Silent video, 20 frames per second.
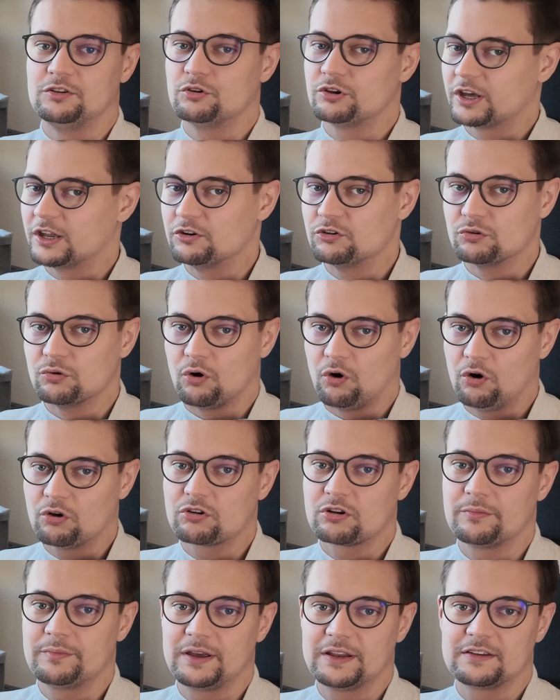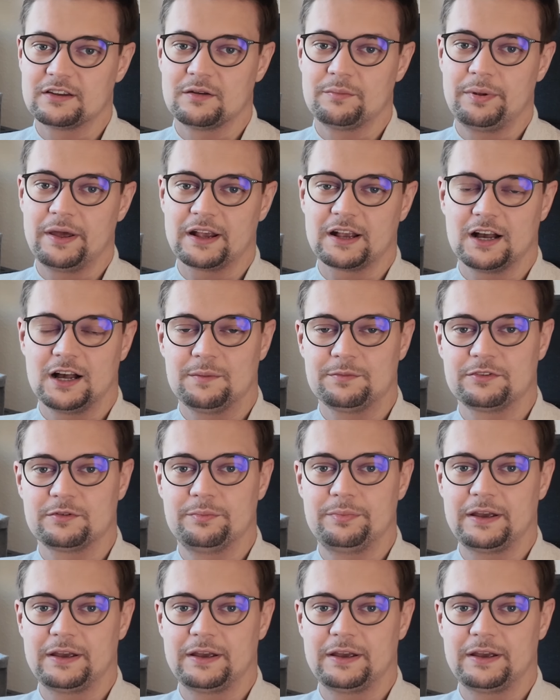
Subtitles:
you can do automated backups